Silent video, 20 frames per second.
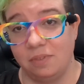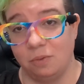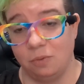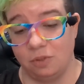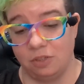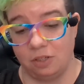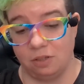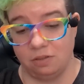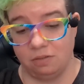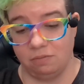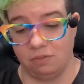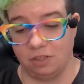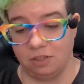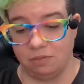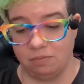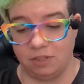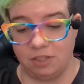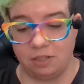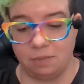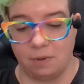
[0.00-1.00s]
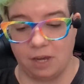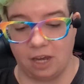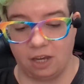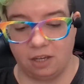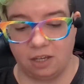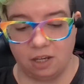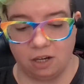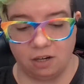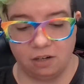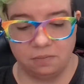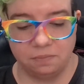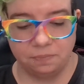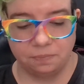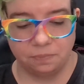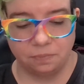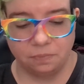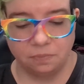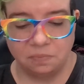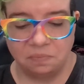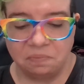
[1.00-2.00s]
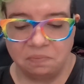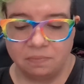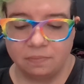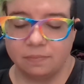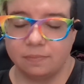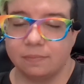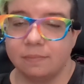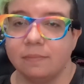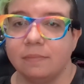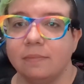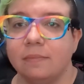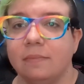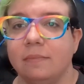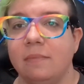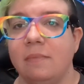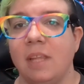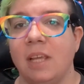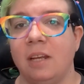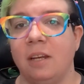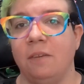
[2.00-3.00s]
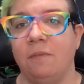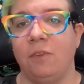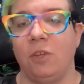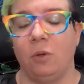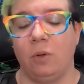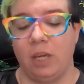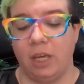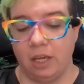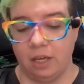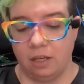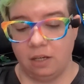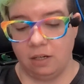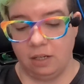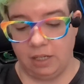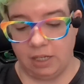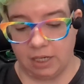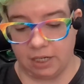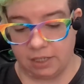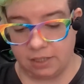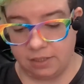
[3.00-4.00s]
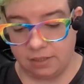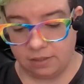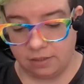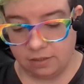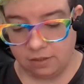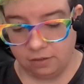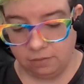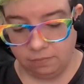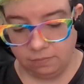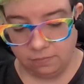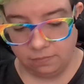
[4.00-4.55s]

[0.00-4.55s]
we're gonna read the back here. And if you can't guess